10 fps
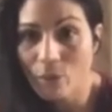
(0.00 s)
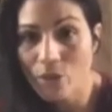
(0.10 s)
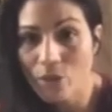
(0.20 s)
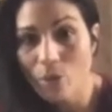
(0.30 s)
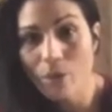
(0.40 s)
we
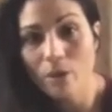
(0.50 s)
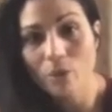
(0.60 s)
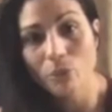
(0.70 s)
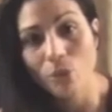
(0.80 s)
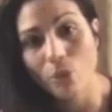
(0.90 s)
don't want to
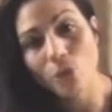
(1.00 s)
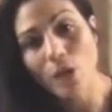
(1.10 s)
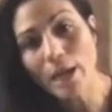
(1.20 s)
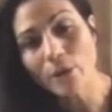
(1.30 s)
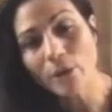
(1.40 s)

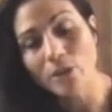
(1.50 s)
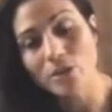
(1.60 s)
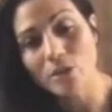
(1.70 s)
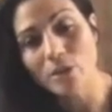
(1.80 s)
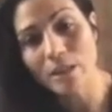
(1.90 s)
roll out
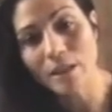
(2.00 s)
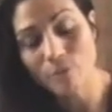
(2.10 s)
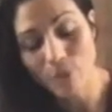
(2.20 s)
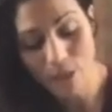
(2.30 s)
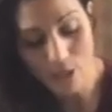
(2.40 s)
onto the left
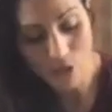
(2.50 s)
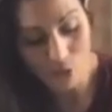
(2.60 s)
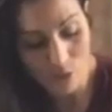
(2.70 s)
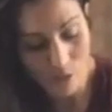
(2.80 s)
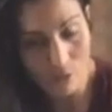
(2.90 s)
pinky
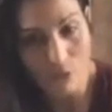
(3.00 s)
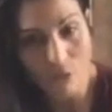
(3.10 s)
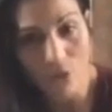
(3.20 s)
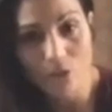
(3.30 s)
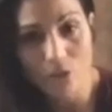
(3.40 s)
toe side of the foot.